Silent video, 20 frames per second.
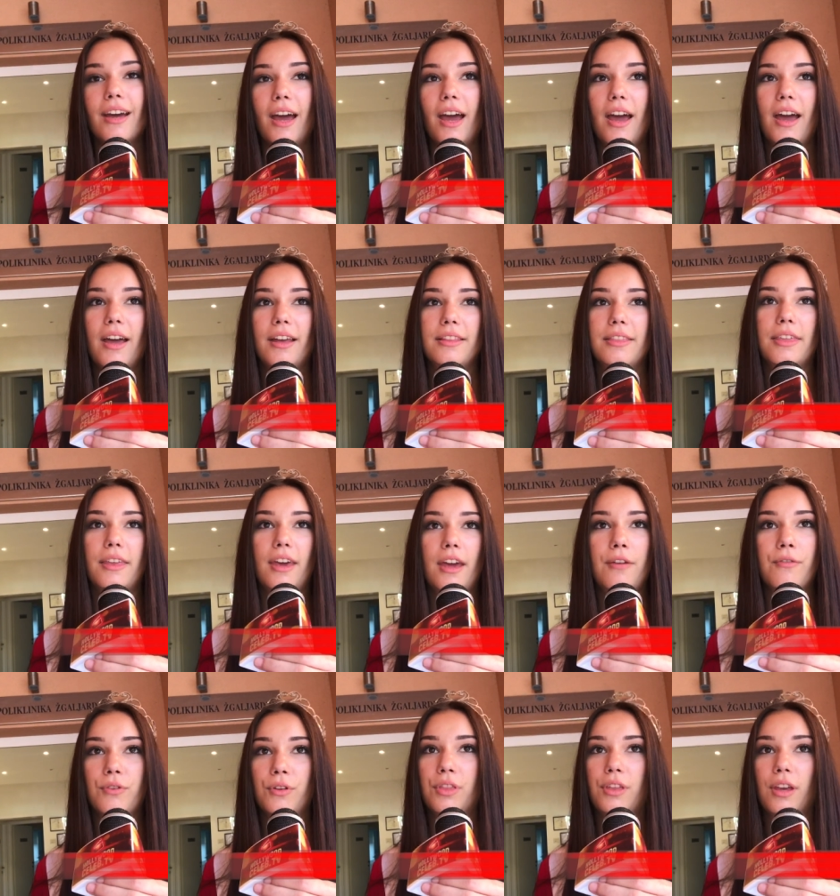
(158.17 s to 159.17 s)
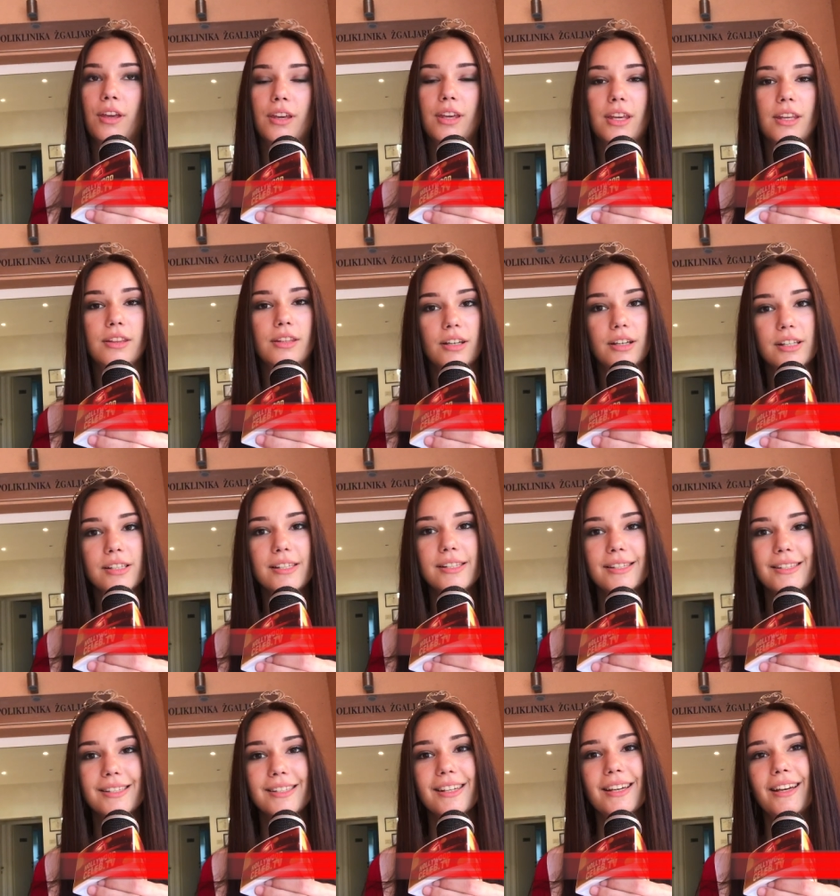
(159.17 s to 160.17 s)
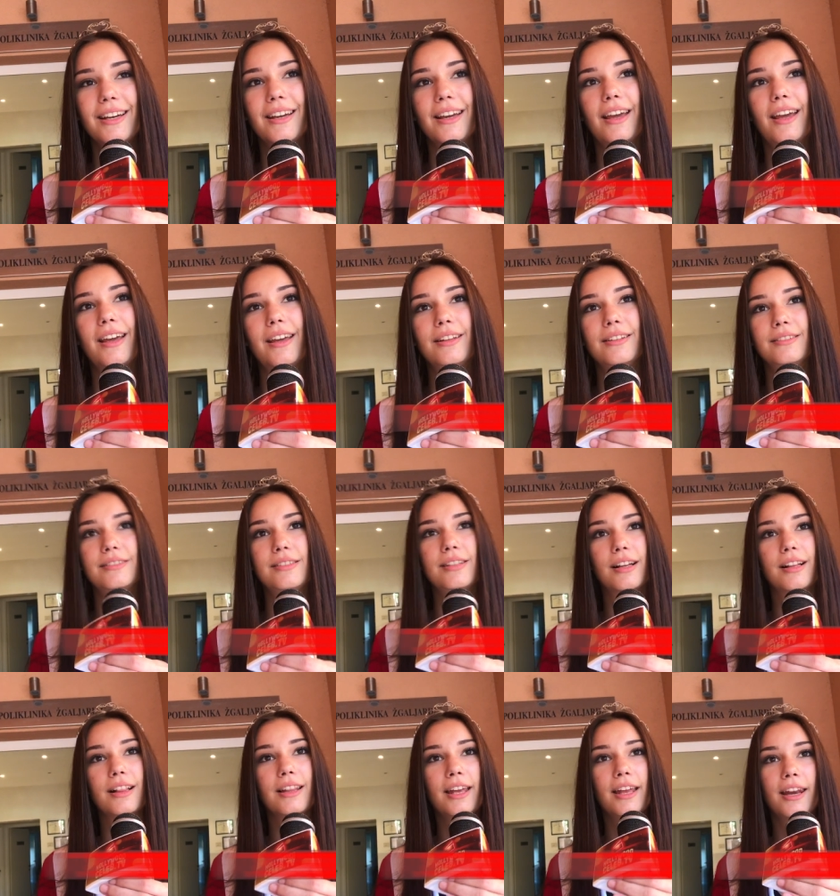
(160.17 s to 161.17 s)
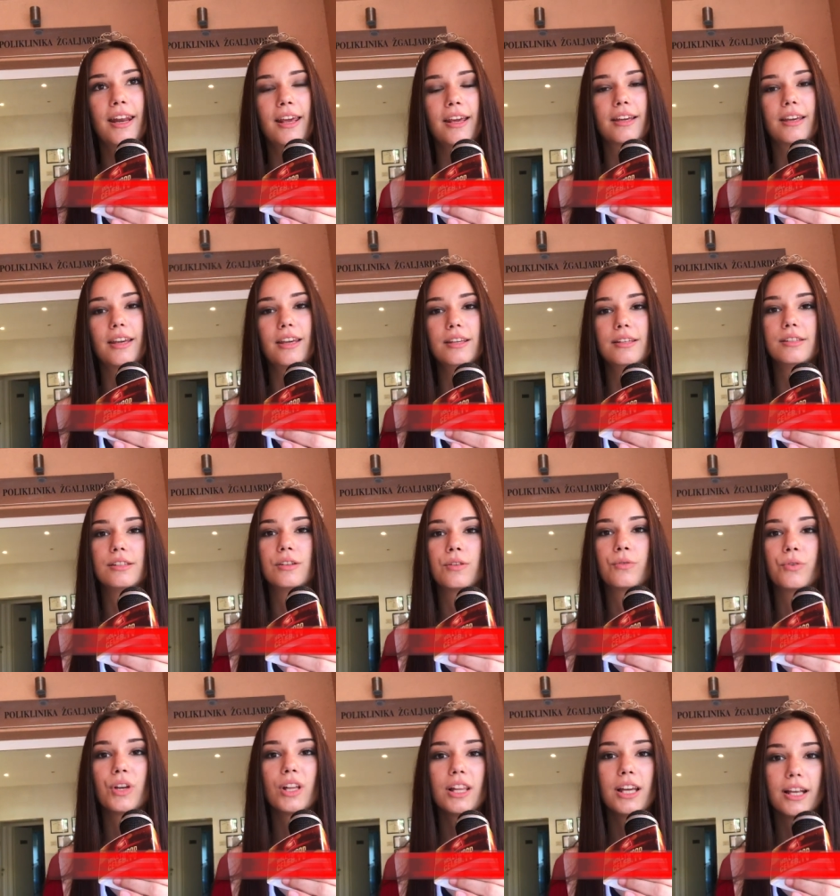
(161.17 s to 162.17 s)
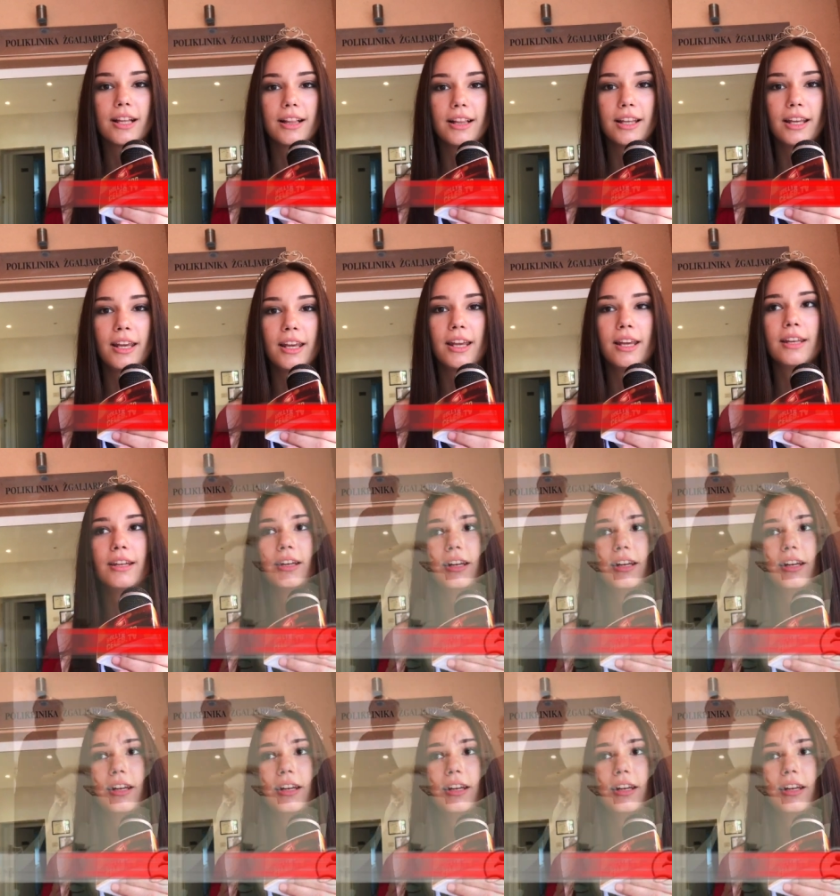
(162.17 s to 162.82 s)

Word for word: at everything he does. And the clinic is really clean,